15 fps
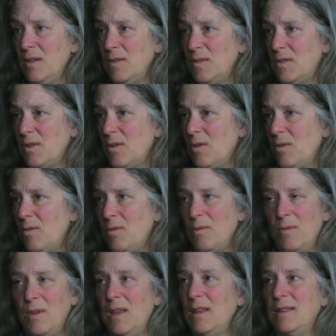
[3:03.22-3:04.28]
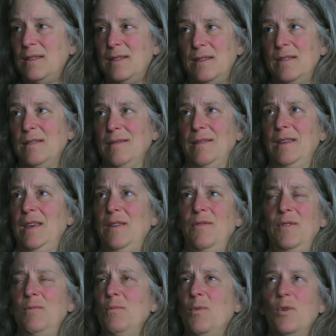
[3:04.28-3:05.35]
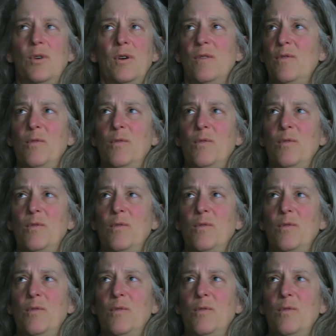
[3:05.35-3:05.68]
So it's even more